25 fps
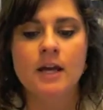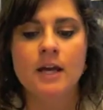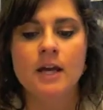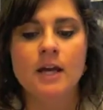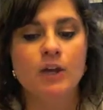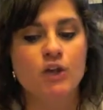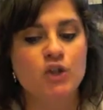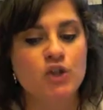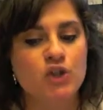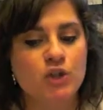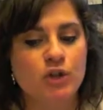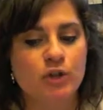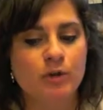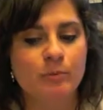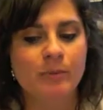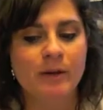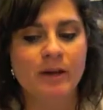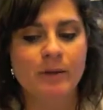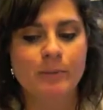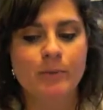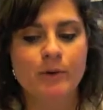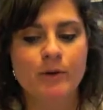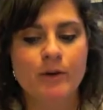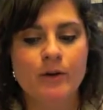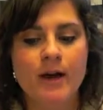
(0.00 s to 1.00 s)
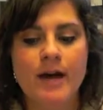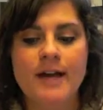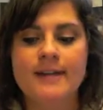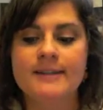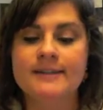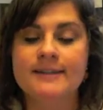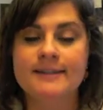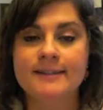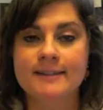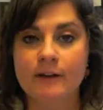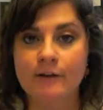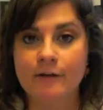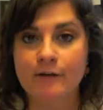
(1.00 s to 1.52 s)
insured people
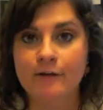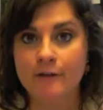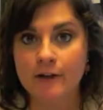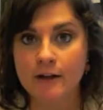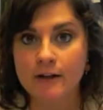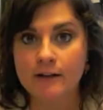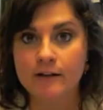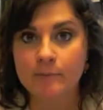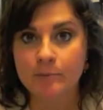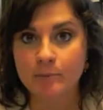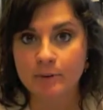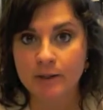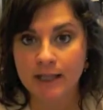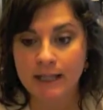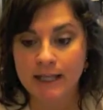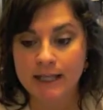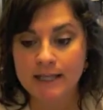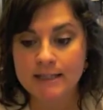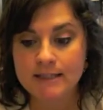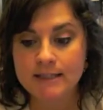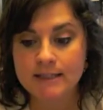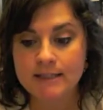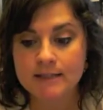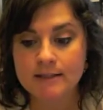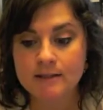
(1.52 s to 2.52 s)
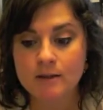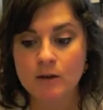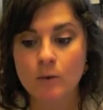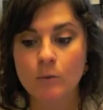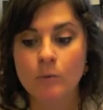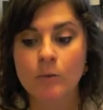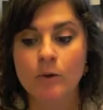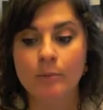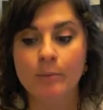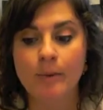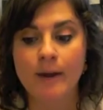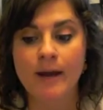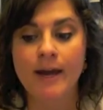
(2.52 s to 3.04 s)
and self-funded plans
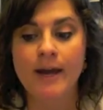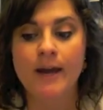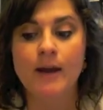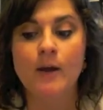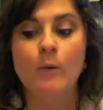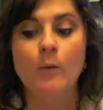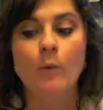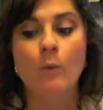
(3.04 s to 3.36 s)
will pay